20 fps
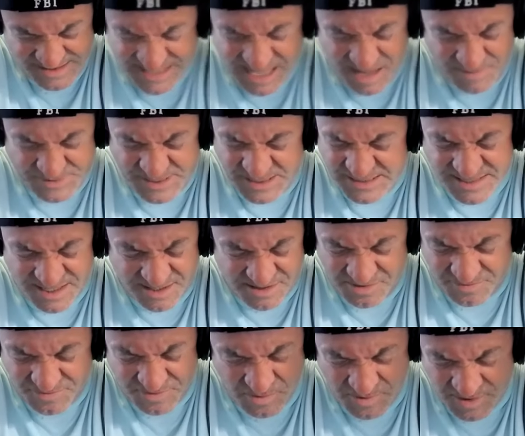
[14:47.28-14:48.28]
the skeptics
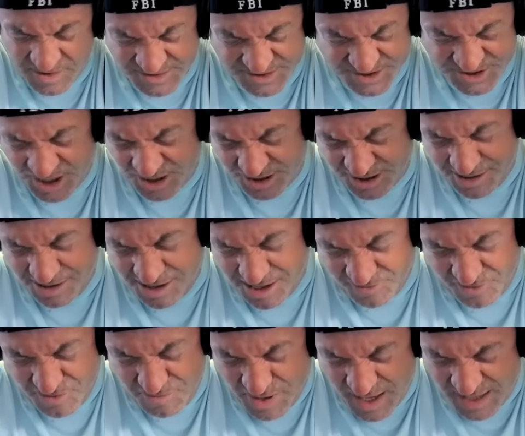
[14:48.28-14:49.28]
are everywhere, setting
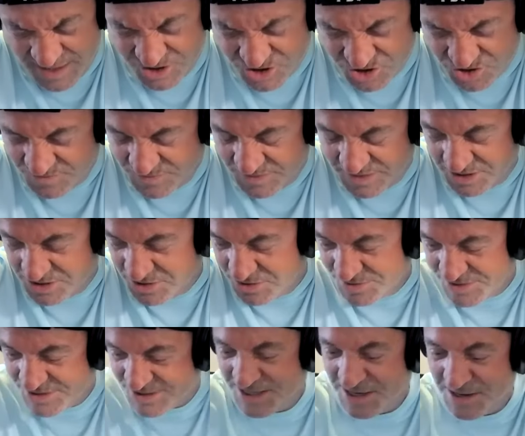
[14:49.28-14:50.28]
up a bunch of
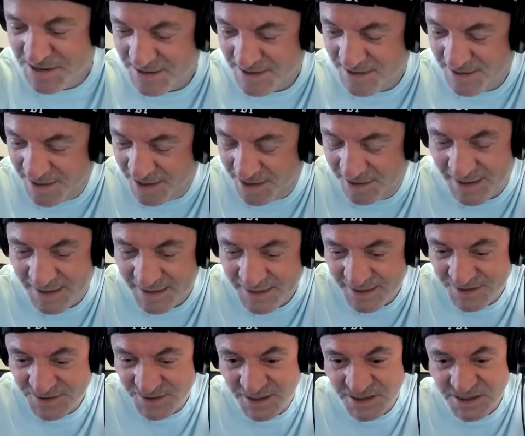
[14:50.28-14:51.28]
idiots. All right,
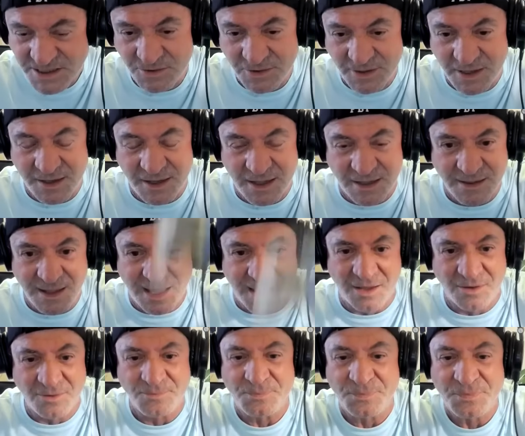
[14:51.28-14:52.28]
let's look at it
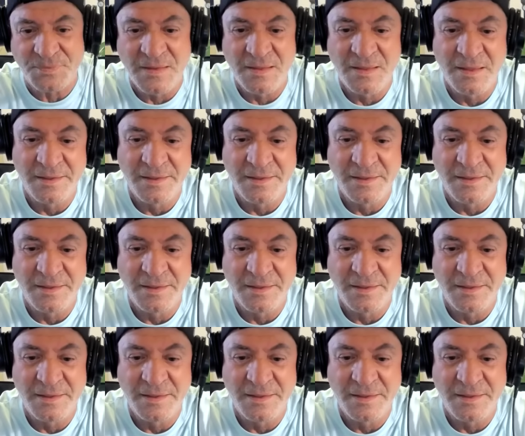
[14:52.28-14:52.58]
now.